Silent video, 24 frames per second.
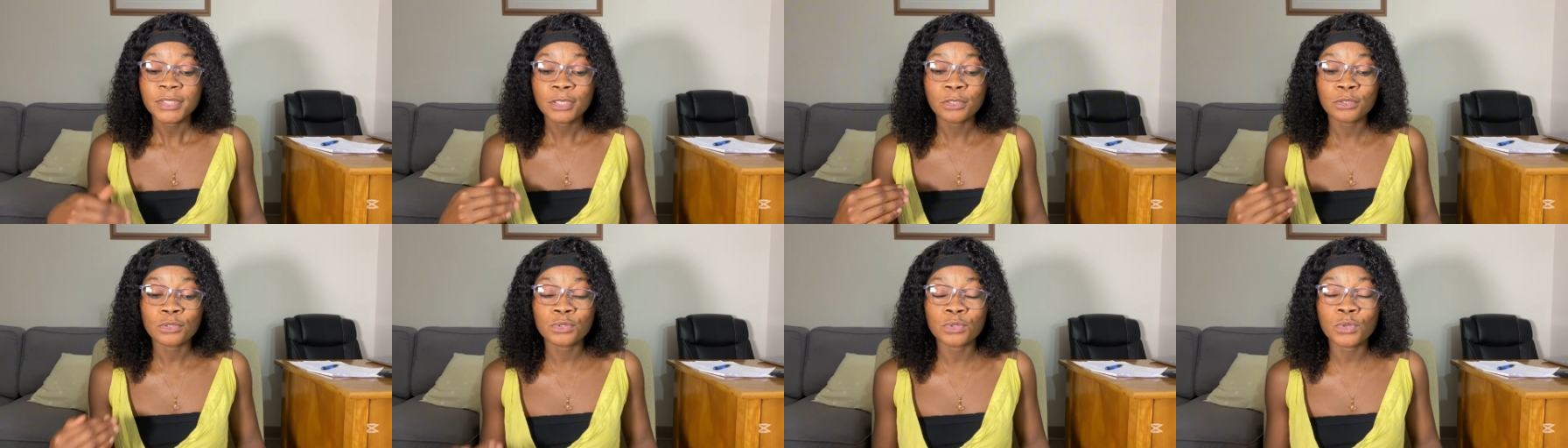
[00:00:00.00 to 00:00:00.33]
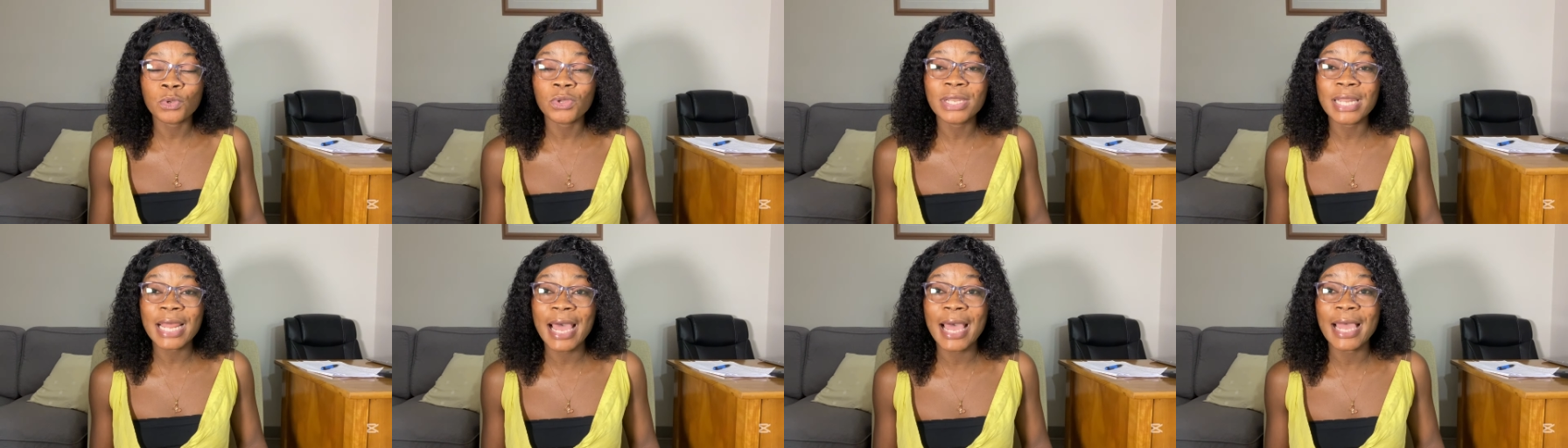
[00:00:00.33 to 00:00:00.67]

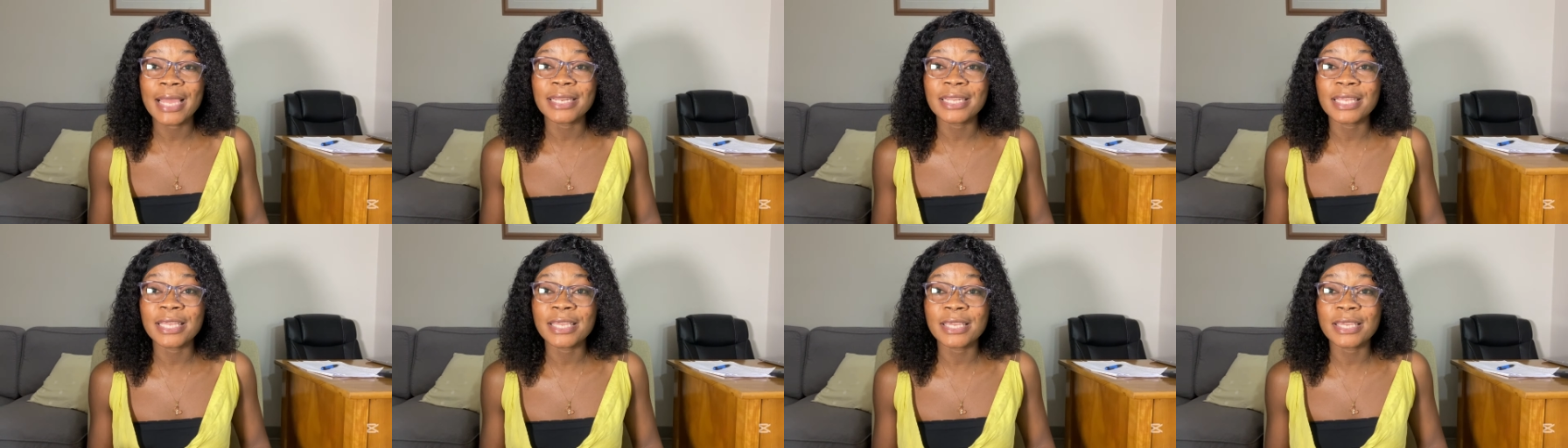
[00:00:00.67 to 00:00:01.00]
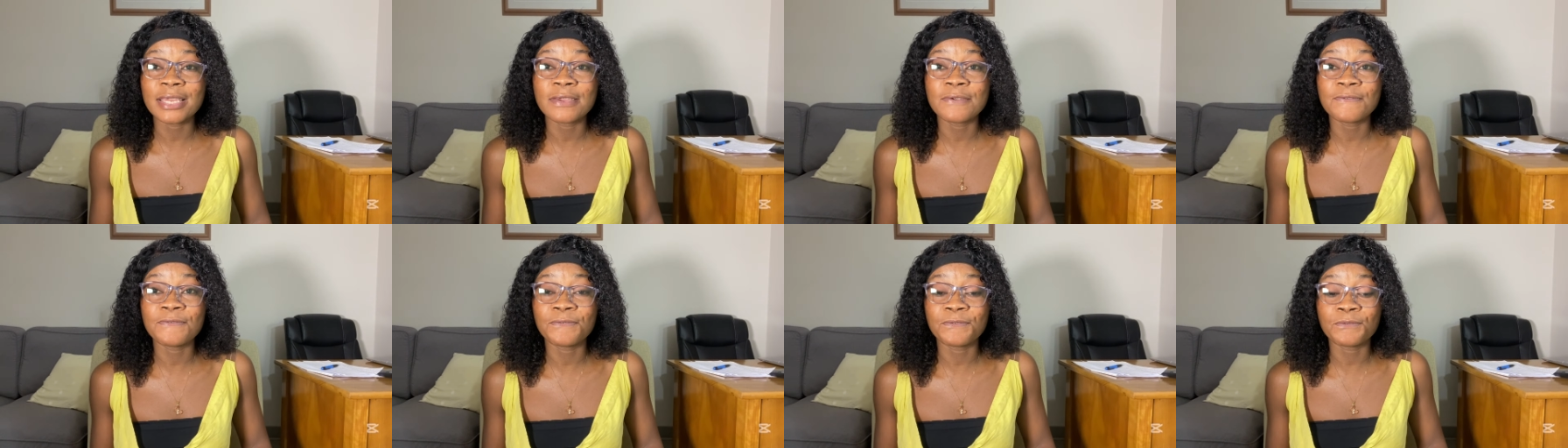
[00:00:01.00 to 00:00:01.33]
so that
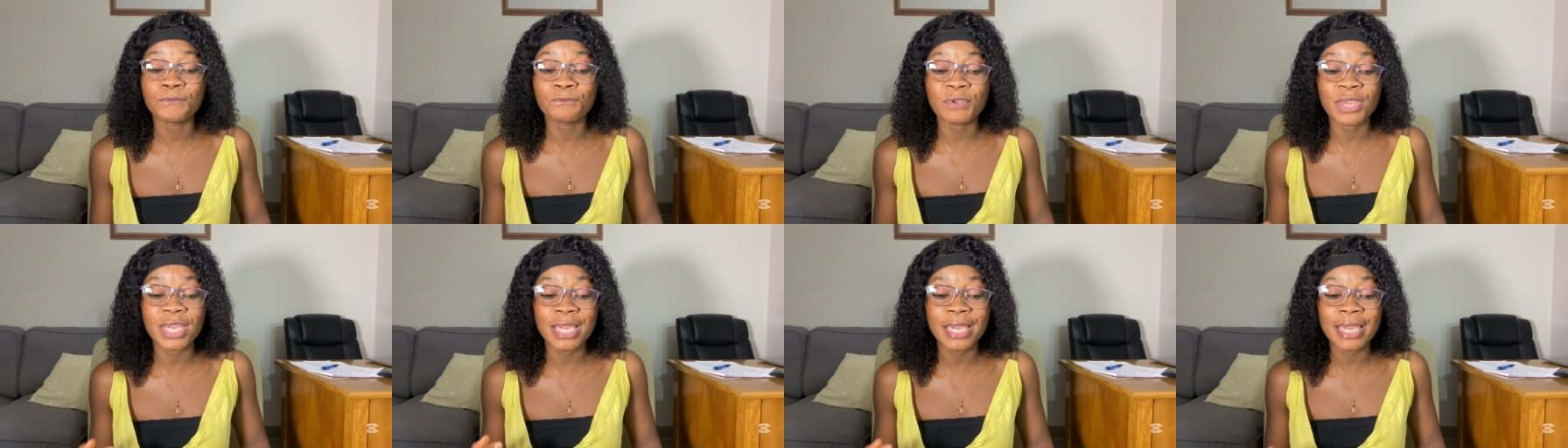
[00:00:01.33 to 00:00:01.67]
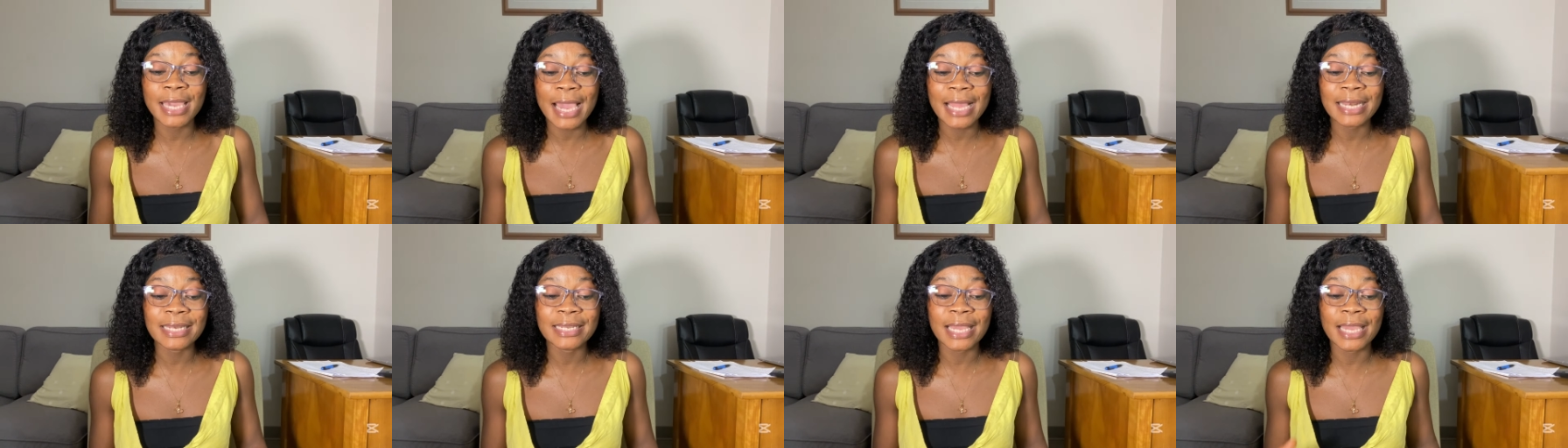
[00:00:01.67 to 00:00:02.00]
if we
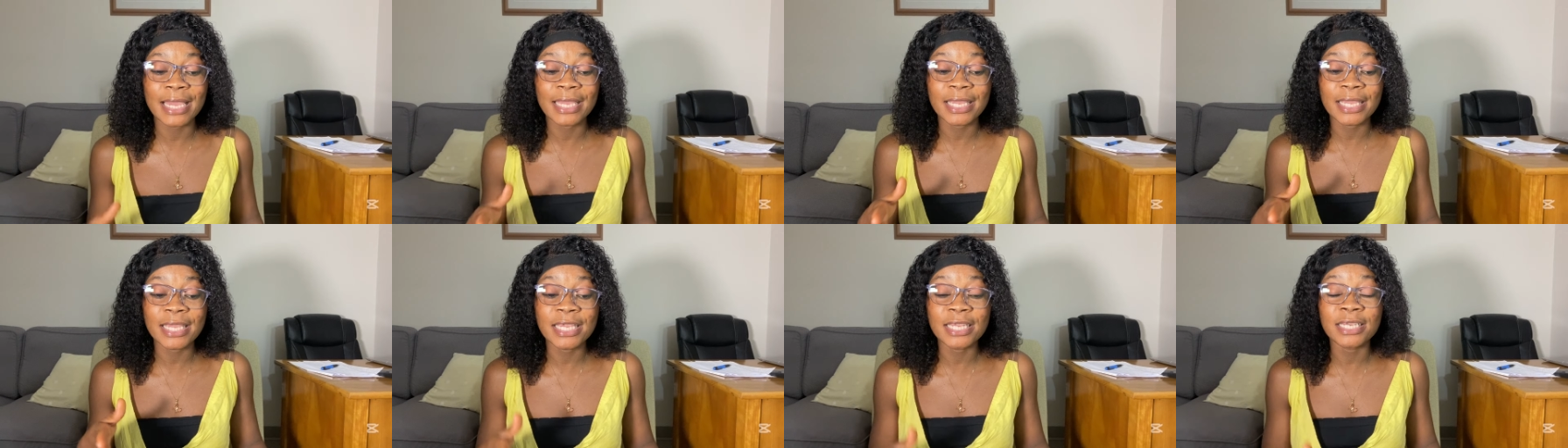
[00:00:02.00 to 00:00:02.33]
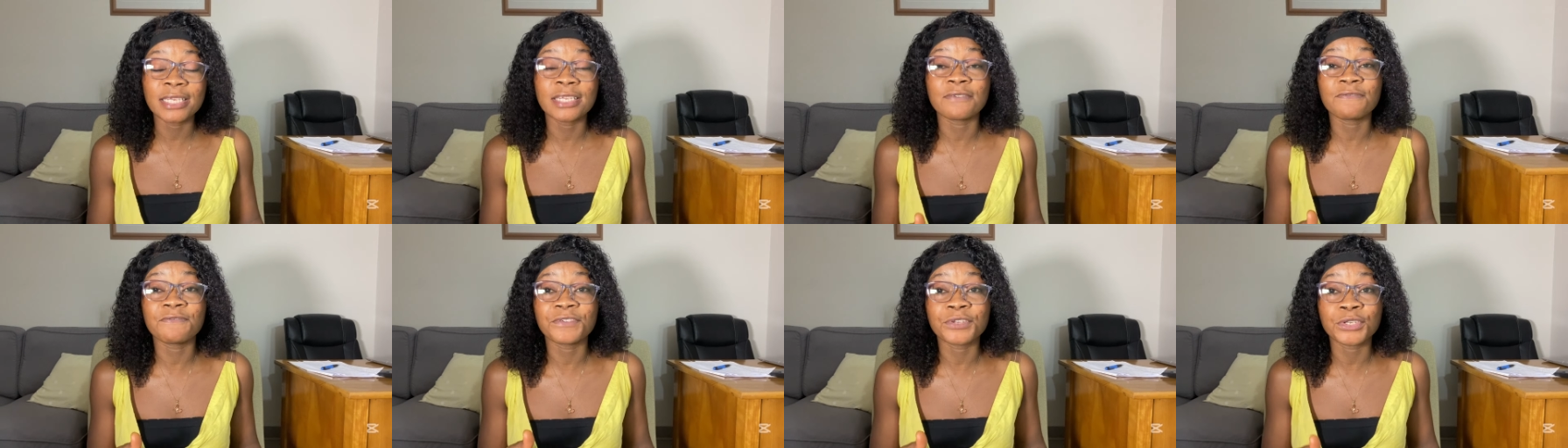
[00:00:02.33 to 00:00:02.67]
get the
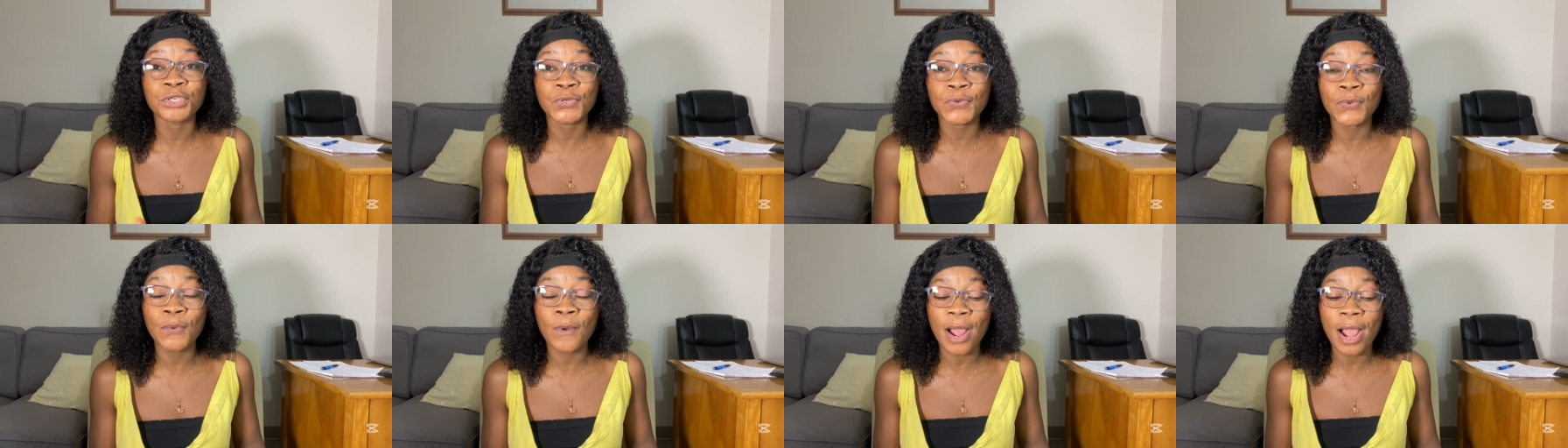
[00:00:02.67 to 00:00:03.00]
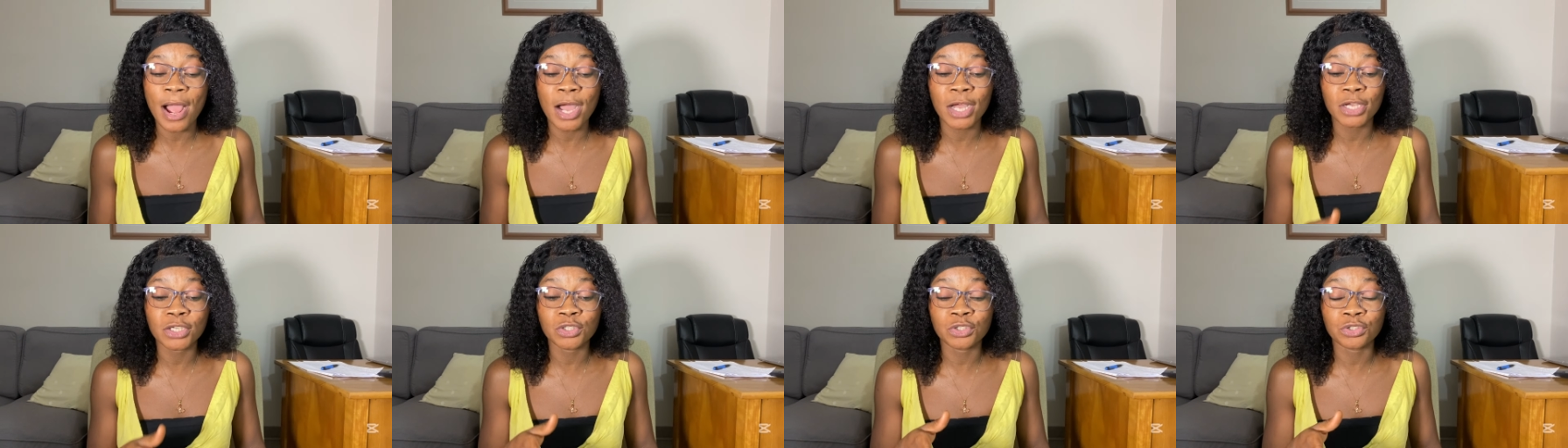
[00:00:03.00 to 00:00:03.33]

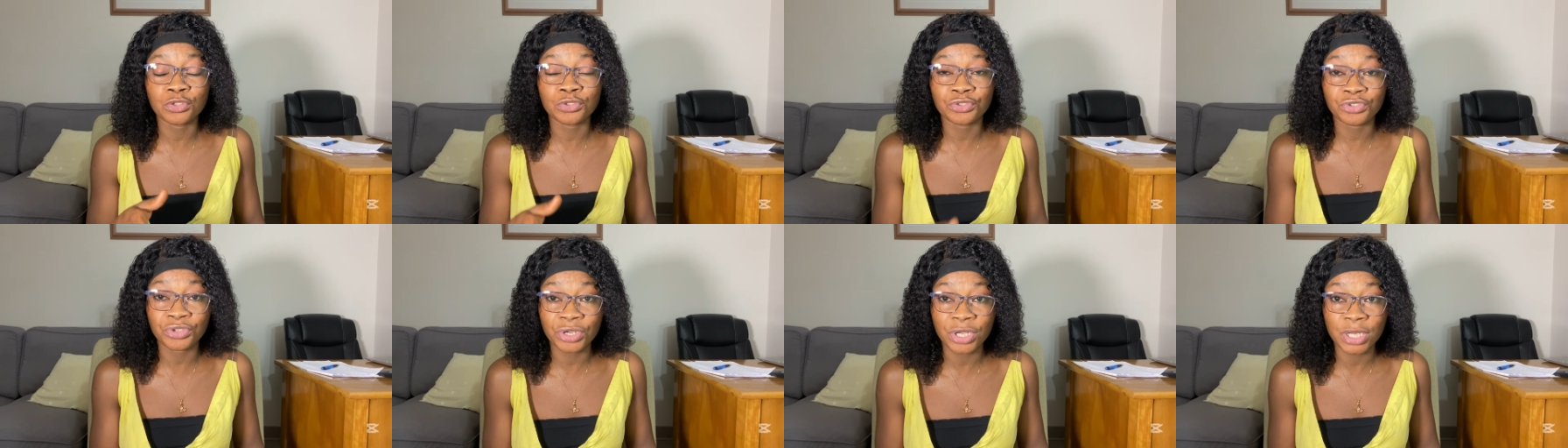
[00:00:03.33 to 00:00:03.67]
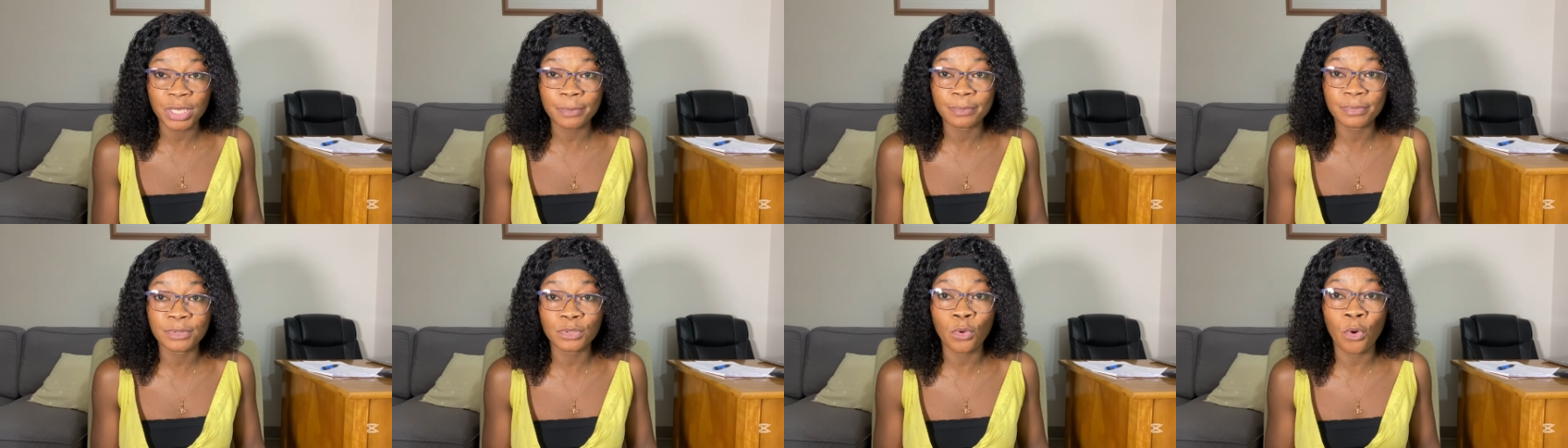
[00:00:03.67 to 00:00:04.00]
individual
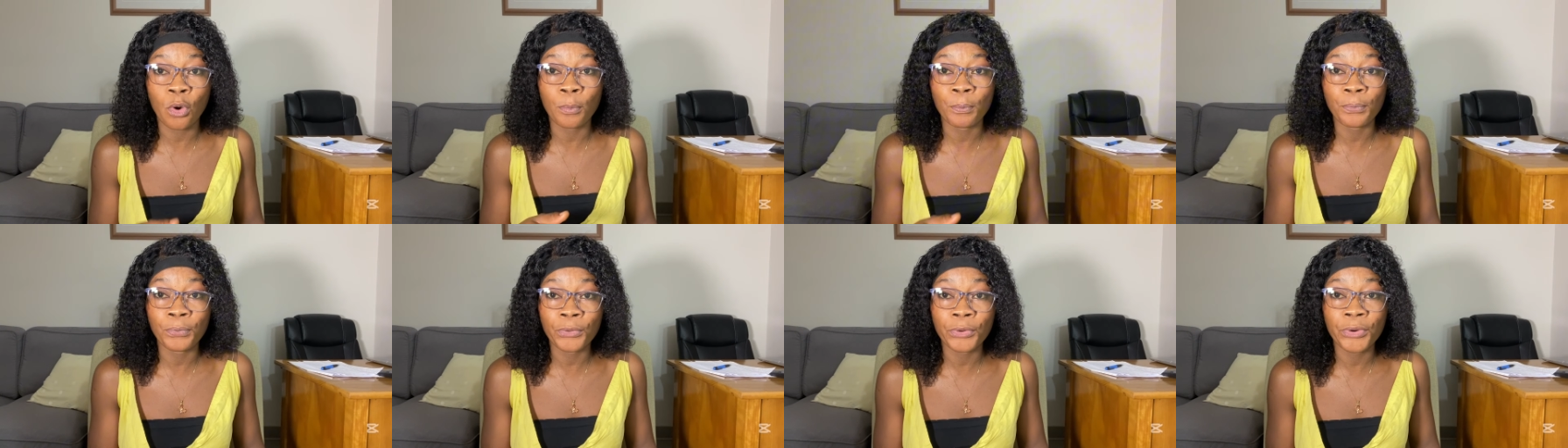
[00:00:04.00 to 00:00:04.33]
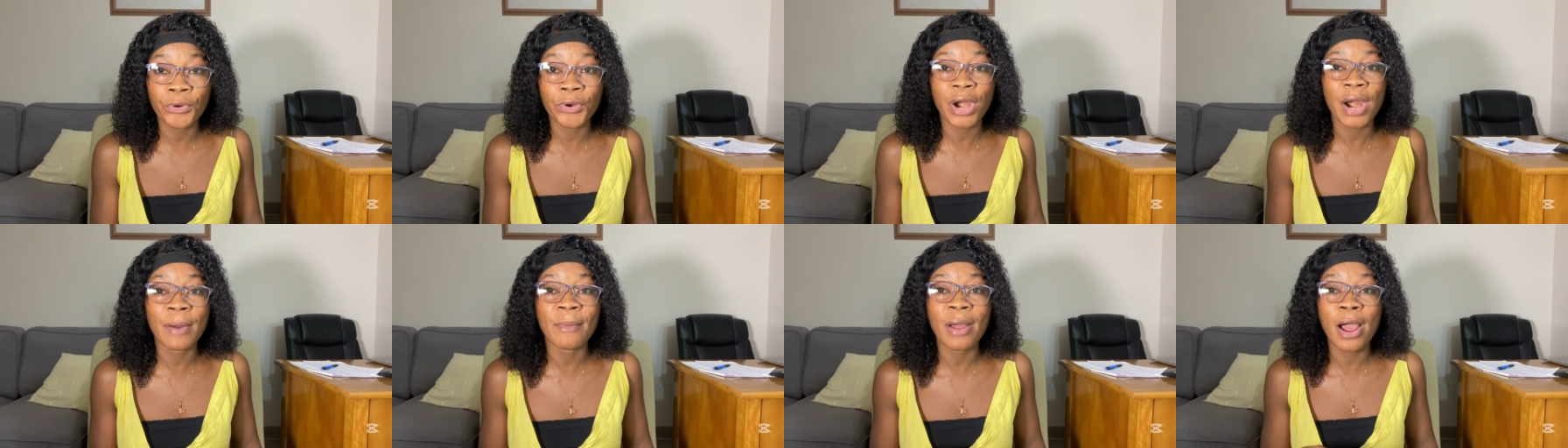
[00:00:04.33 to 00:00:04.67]
streams or
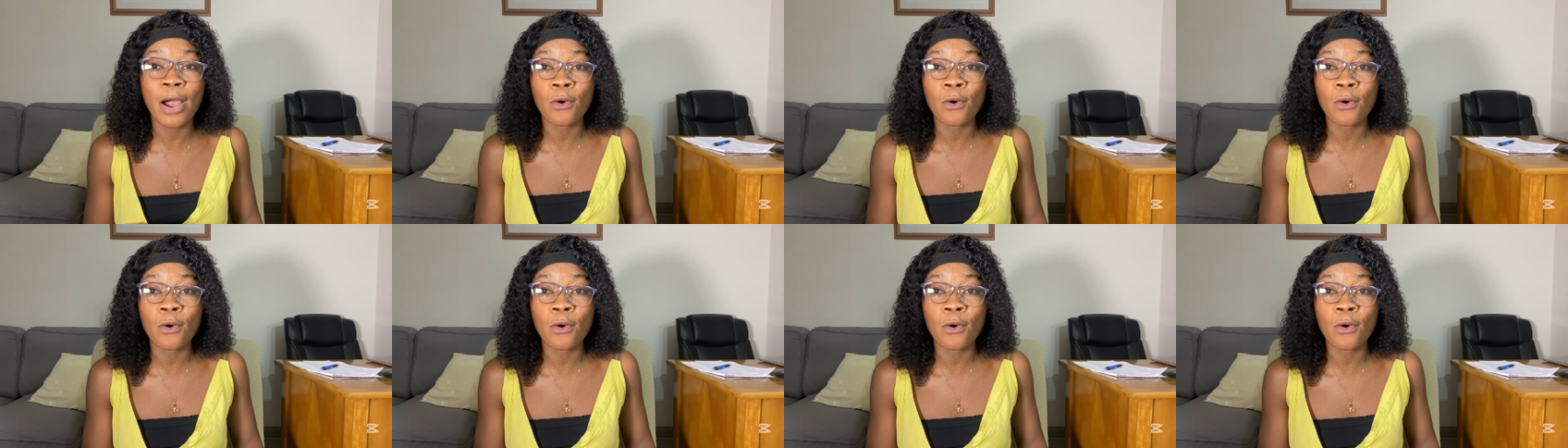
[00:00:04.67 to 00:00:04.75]
program,